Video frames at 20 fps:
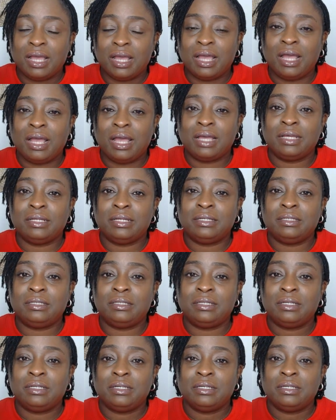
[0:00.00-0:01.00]

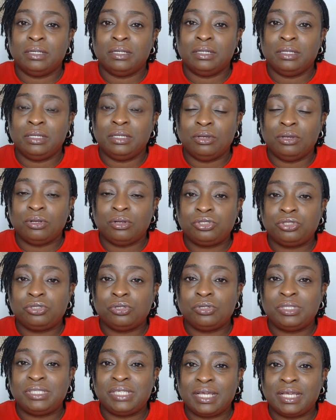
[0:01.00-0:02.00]
and it
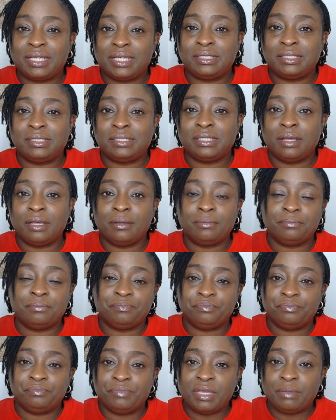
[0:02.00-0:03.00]
also takes
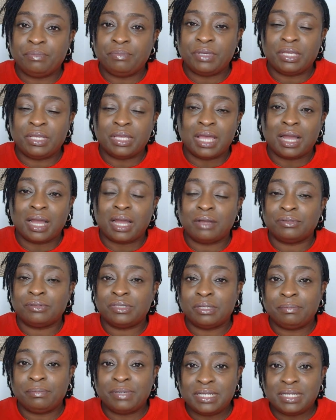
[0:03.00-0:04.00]
maybe
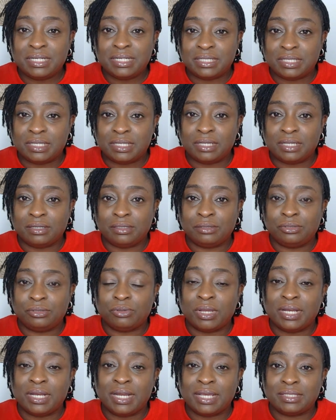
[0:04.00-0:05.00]
accountability to
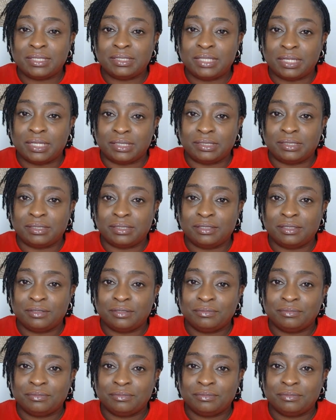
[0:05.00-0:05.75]
an extent.